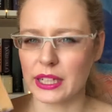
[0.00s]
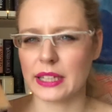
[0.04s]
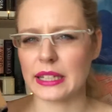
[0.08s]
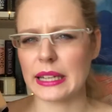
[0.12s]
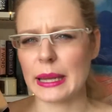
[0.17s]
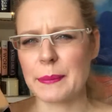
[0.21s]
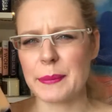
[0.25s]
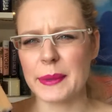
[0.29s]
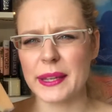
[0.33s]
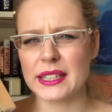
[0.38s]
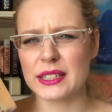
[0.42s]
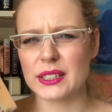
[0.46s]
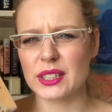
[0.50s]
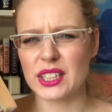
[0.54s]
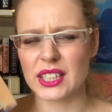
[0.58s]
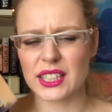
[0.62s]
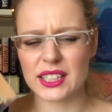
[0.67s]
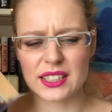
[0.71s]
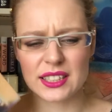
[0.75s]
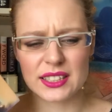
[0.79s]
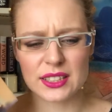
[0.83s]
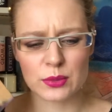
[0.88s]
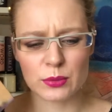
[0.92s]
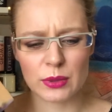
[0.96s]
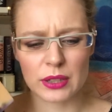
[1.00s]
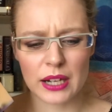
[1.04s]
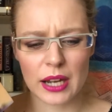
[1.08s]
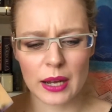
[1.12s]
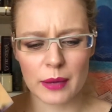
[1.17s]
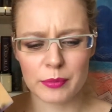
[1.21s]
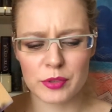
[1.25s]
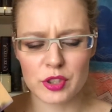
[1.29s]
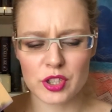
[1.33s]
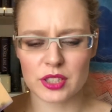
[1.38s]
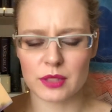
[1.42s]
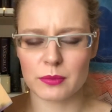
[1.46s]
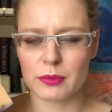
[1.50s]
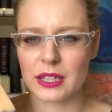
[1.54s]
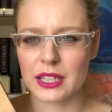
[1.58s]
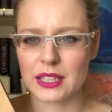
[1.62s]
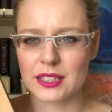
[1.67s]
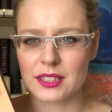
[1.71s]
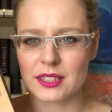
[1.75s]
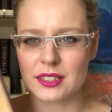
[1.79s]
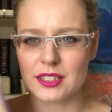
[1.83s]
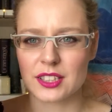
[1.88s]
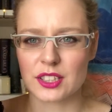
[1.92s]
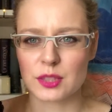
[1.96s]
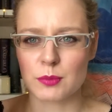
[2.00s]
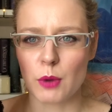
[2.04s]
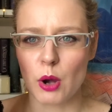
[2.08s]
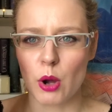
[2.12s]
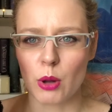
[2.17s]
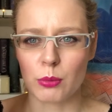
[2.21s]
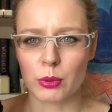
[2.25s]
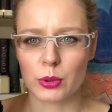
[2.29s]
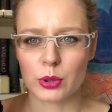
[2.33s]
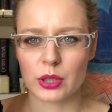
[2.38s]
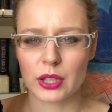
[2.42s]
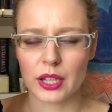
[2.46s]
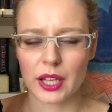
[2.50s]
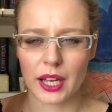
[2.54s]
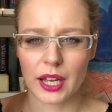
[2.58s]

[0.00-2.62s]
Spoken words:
and I picked this one up just because it's a small book